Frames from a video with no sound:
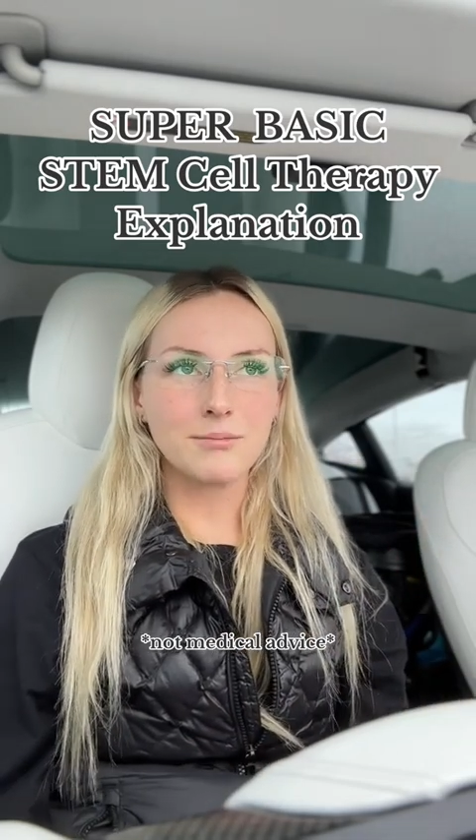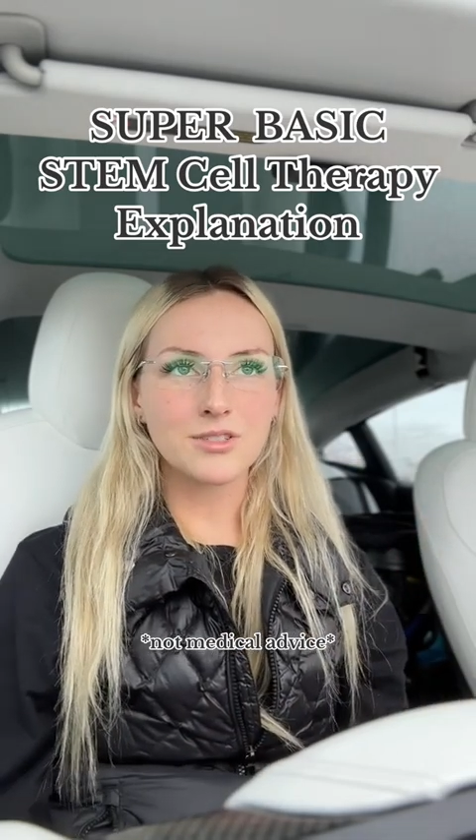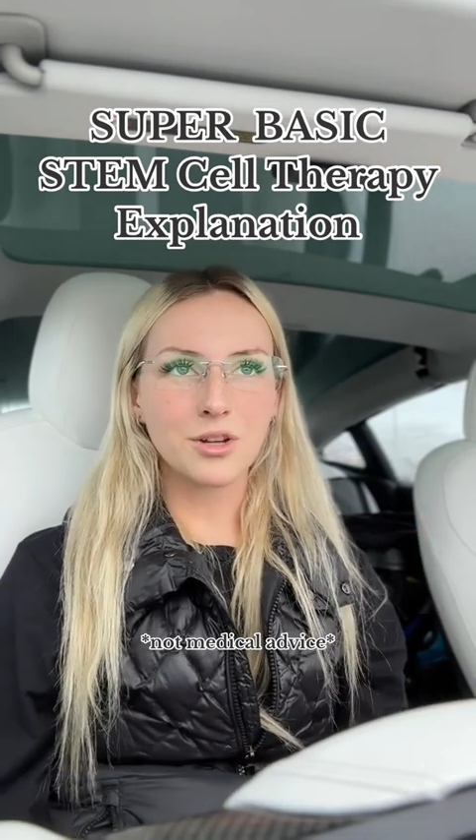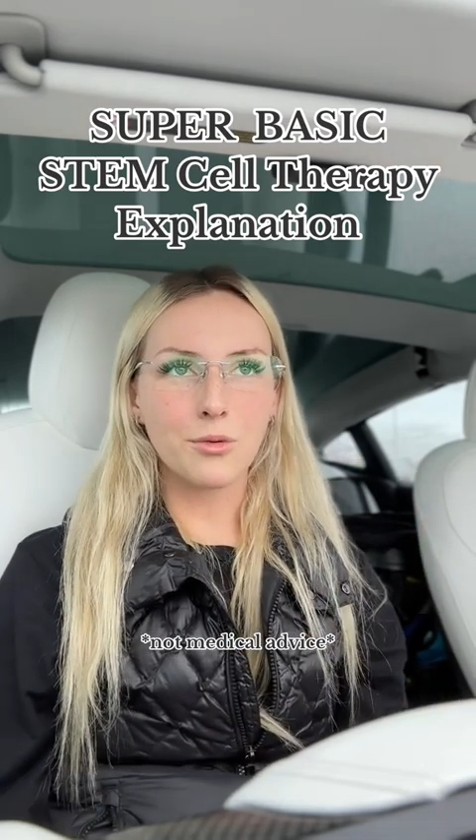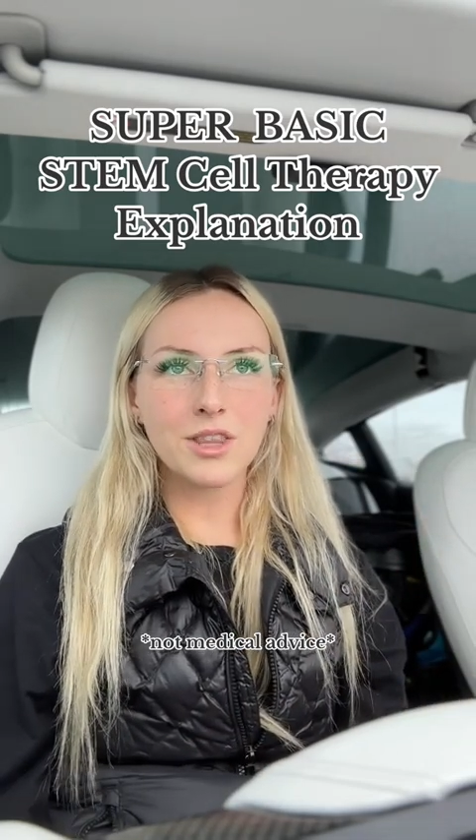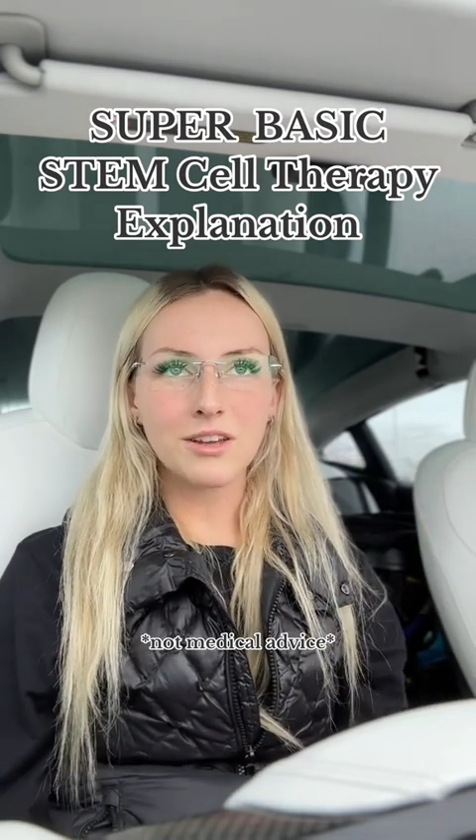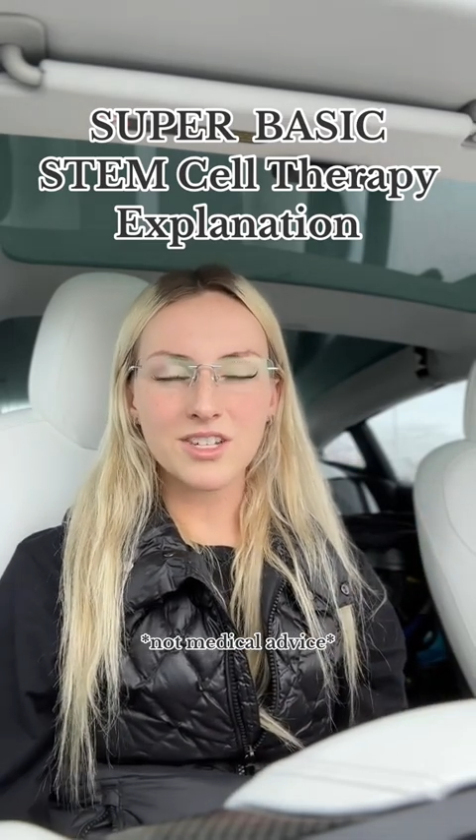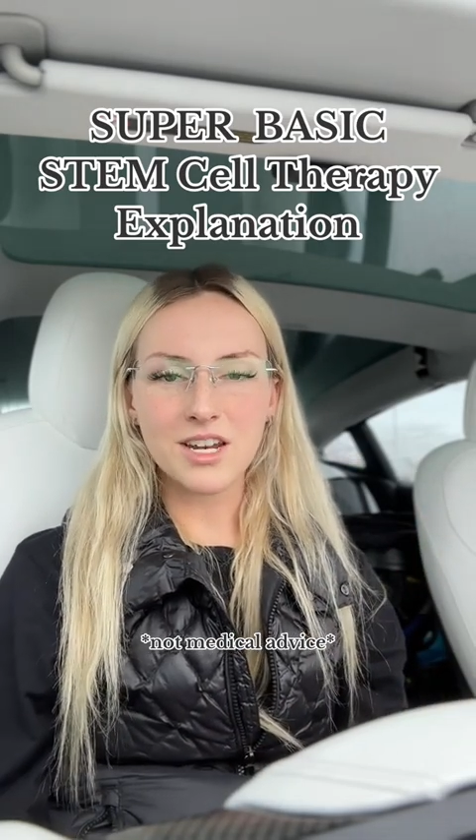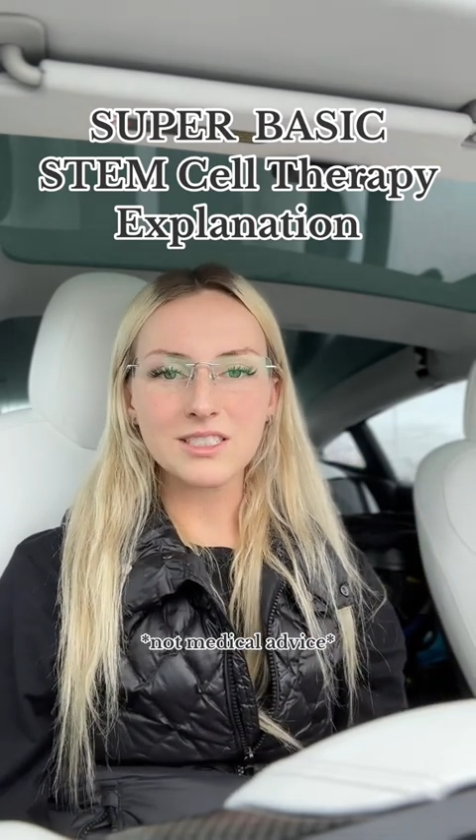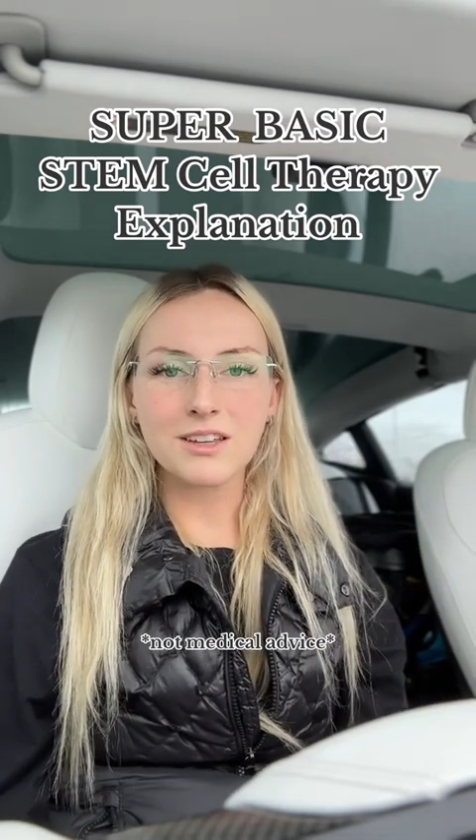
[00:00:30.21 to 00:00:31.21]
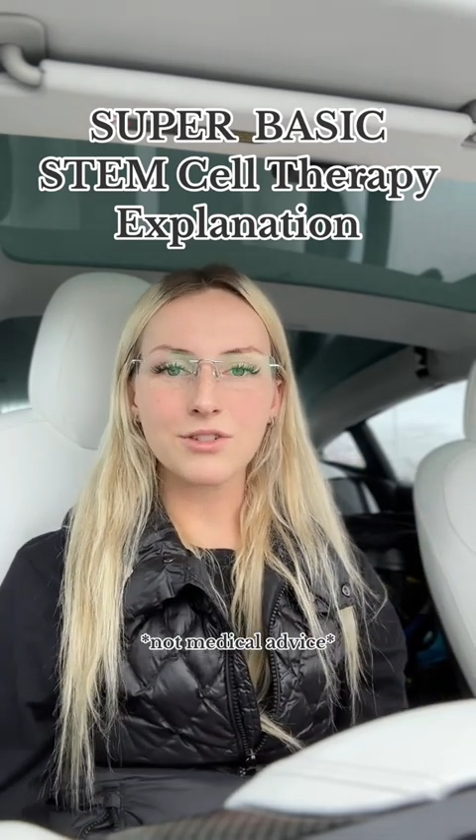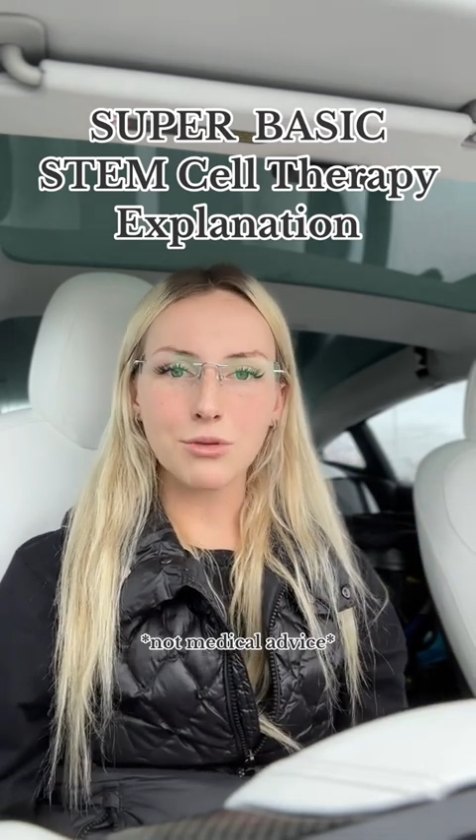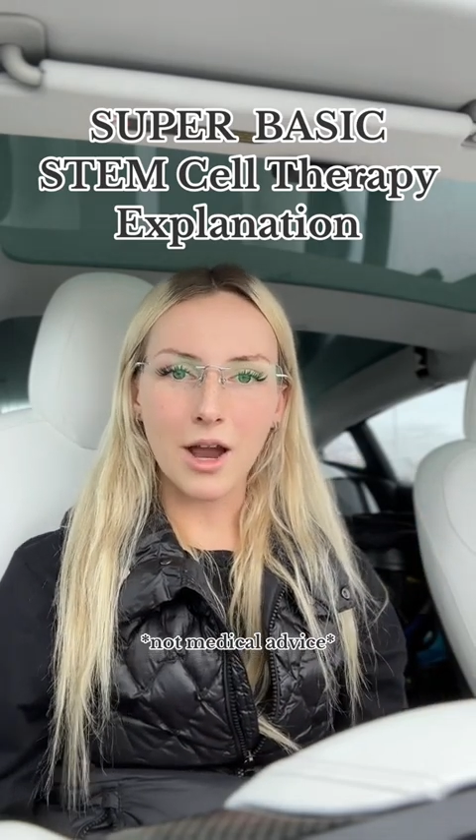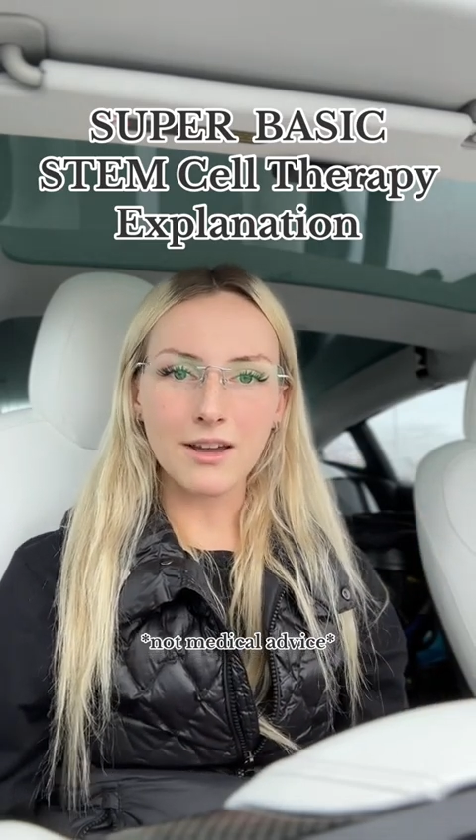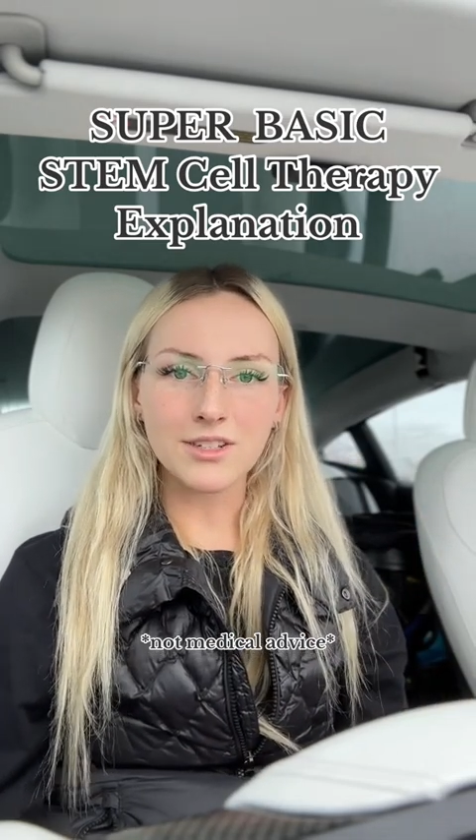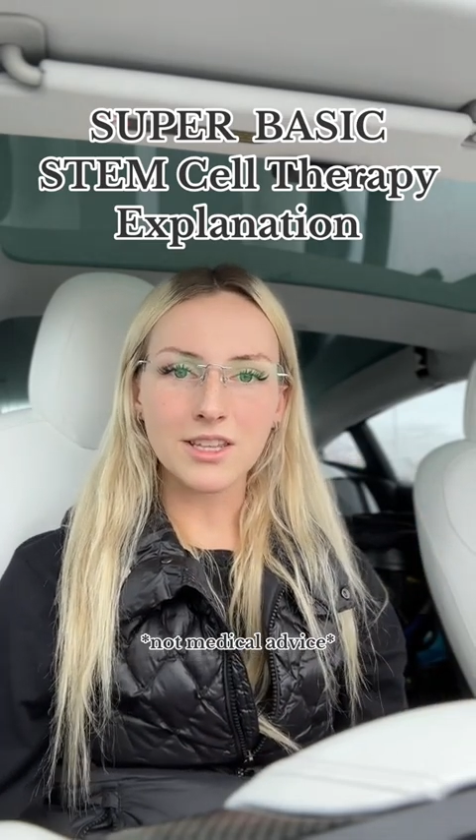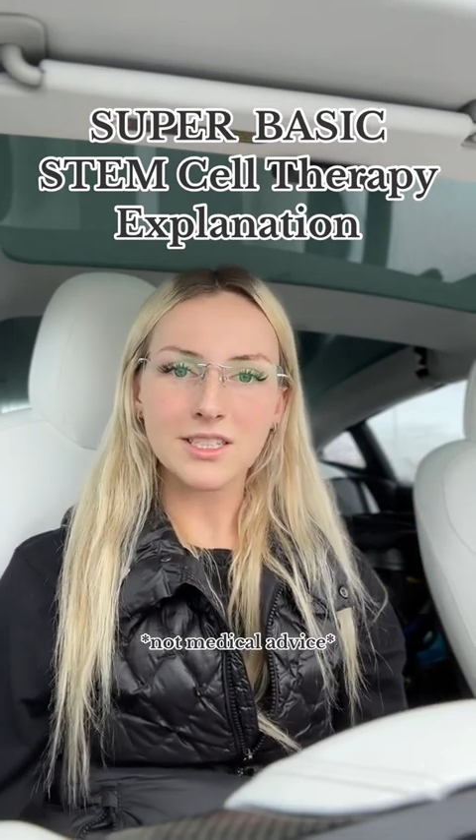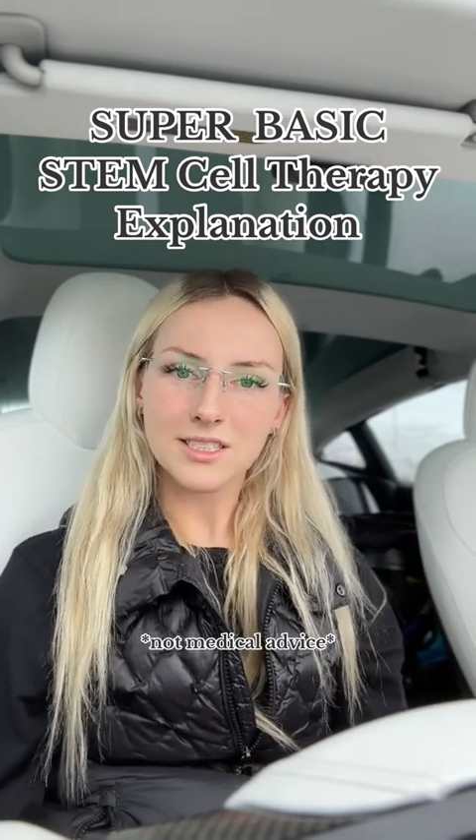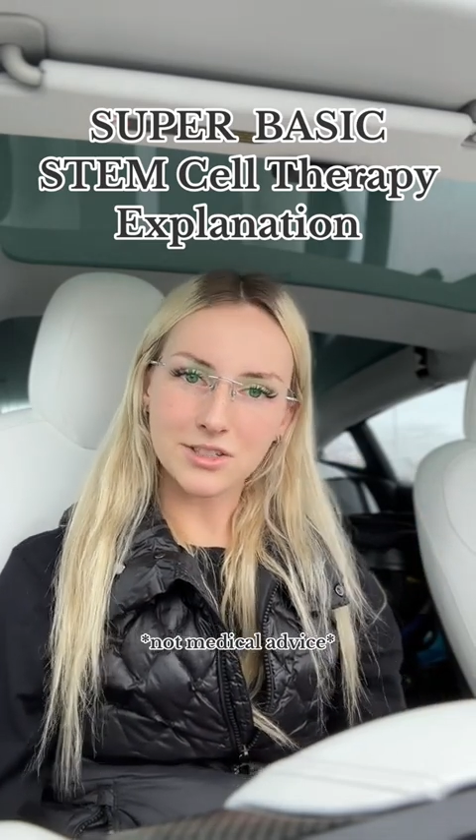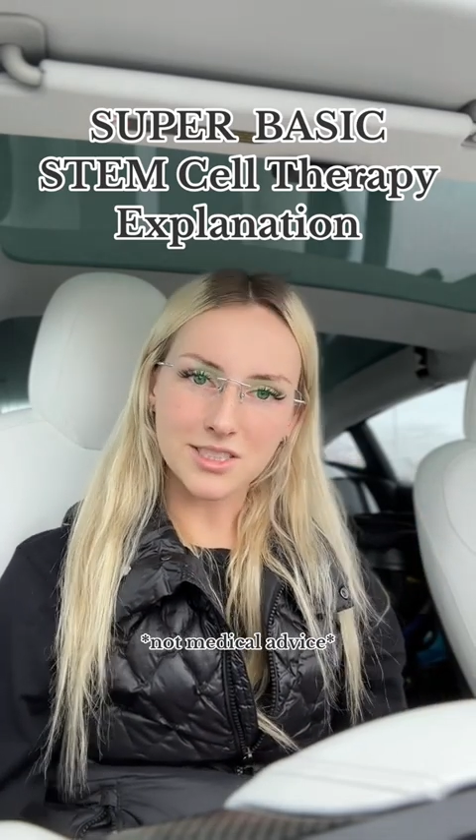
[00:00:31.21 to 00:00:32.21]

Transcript: So what they've done is they've derived these little